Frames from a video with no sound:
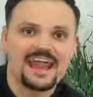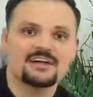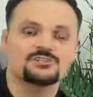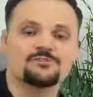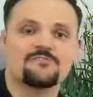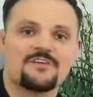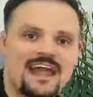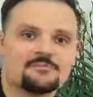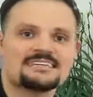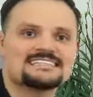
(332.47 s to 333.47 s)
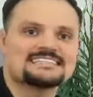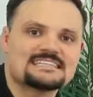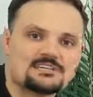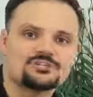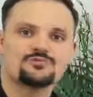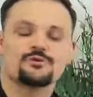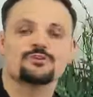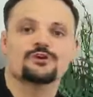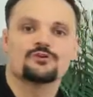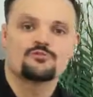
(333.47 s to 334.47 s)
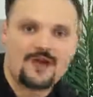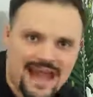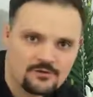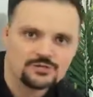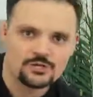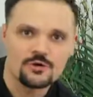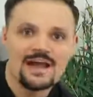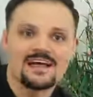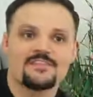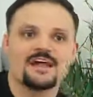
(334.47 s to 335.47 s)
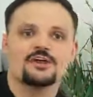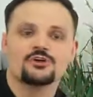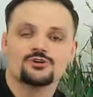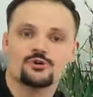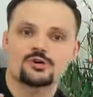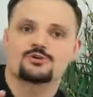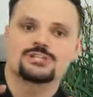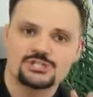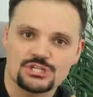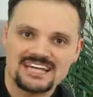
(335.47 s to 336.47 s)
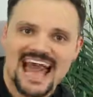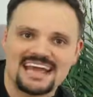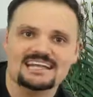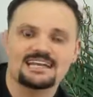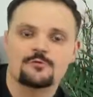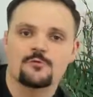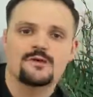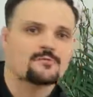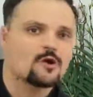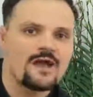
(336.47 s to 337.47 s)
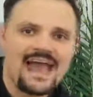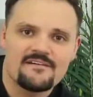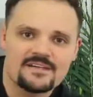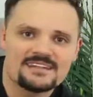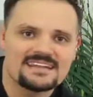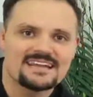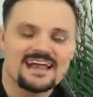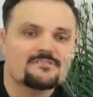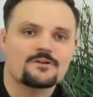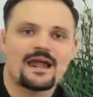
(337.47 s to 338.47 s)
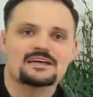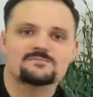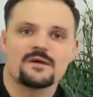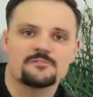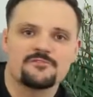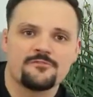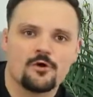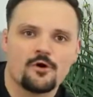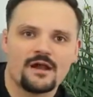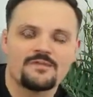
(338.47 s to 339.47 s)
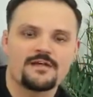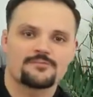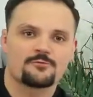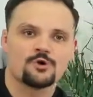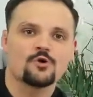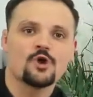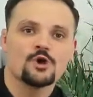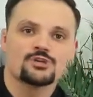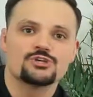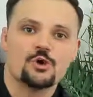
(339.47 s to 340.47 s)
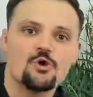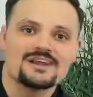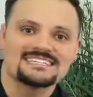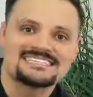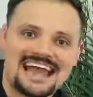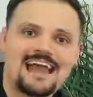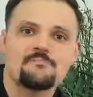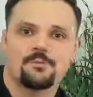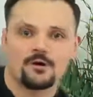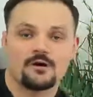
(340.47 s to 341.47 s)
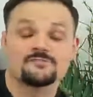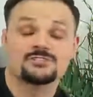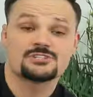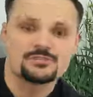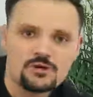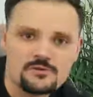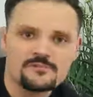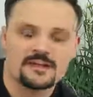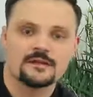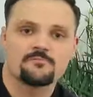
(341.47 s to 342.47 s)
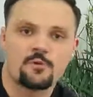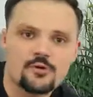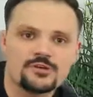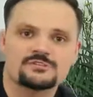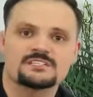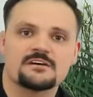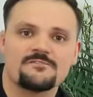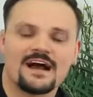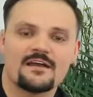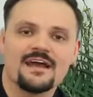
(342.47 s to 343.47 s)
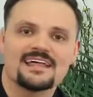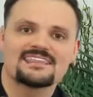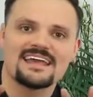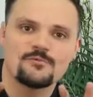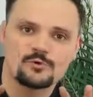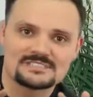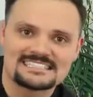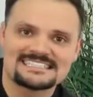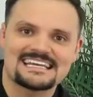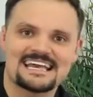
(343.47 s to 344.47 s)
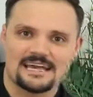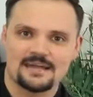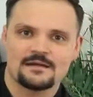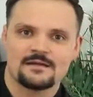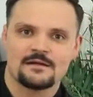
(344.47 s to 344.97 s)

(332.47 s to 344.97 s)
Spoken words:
That as your family sees you and they're around you, that your Christianity will be more evident than it ever has been before, and that through your example of serving and pouring yourself out, they will see